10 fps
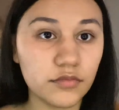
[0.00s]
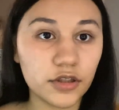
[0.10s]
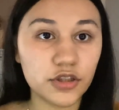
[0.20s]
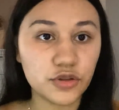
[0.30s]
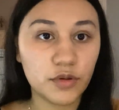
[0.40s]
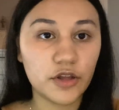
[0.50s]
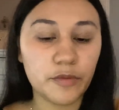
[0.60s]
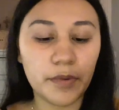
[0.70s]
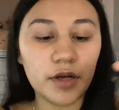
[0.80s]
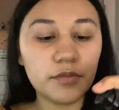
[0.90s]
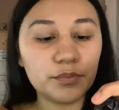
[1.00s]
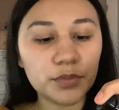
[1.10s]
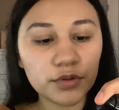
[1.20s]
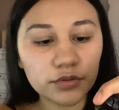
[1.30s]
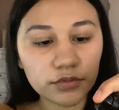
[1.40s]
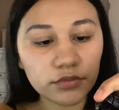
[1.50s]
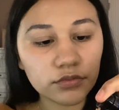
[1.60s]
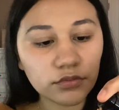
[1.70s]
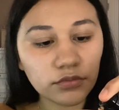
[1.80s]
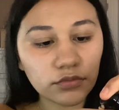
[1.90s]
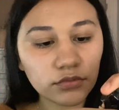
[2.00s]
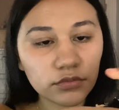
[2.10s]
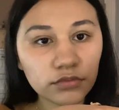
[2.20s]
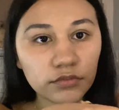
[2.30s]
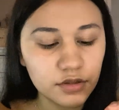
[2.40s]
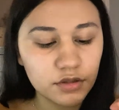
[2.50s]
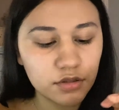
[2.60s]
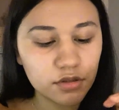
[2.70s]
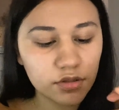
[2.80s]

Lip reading: We're gonna do another pump and